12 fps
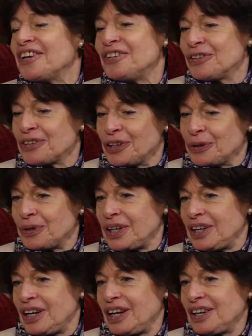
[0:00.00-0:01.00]
You know,
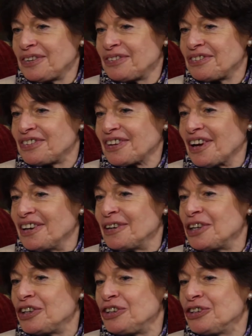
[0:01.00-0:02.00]
and
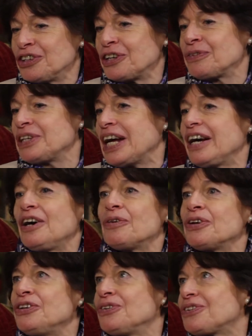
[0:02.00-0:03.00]
you know,
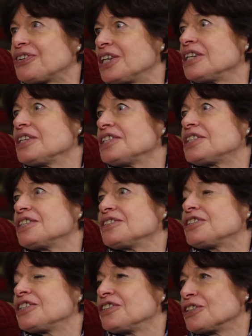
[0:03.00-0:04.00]
now you sit and
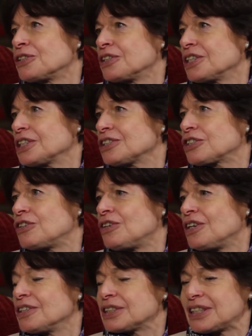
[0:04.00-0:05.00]
listening to the earnings
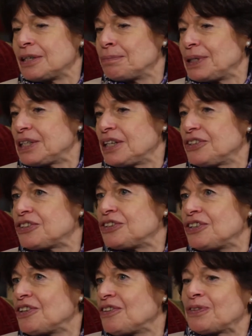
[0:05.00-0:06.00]
calls, and because
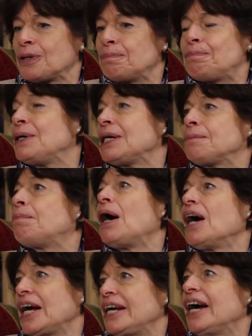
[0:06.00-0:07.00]
the big
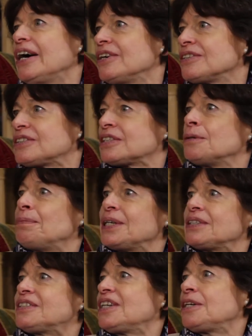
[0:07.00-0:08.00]
buyouts, the
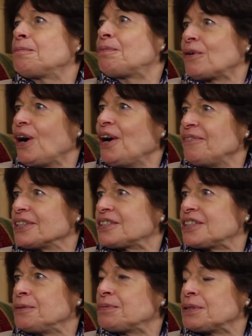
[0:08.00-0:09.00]
big take
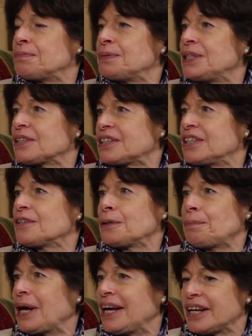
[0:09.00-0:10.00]
private seem to be a thing of
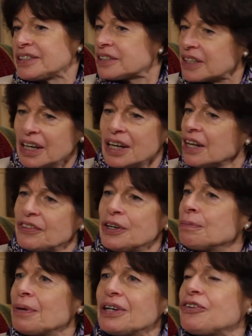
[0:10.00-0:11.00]
the past,
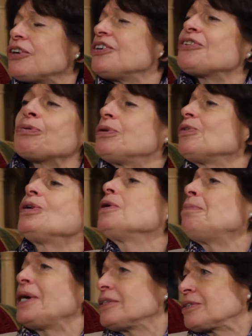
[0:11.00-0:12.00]
their mantra is we're
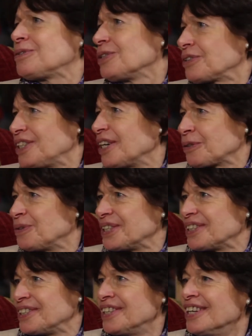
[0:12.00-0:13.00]
all about growth
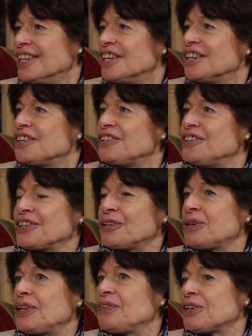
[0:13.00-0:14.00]
equity. You
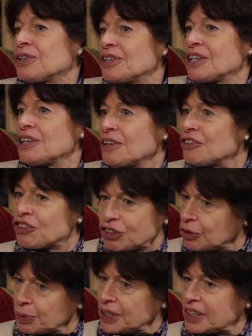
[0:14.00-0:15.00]
know, and there are
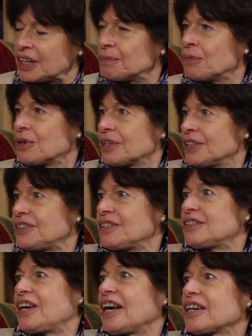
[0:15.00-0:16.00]
should we get more
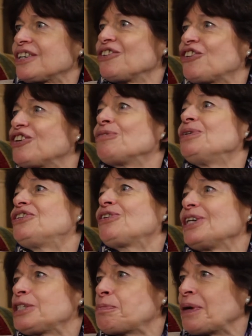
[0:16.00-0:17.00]
into tech and should we
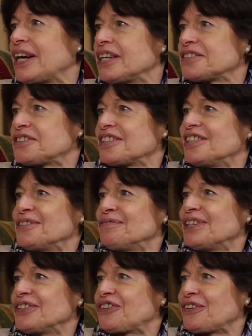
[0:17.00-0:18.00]
trespass on
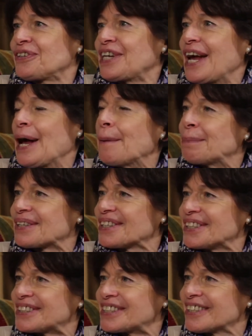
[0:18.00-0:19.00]
the venture
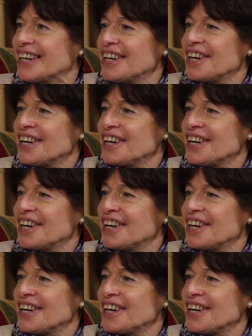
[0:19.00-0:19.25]
capitalists?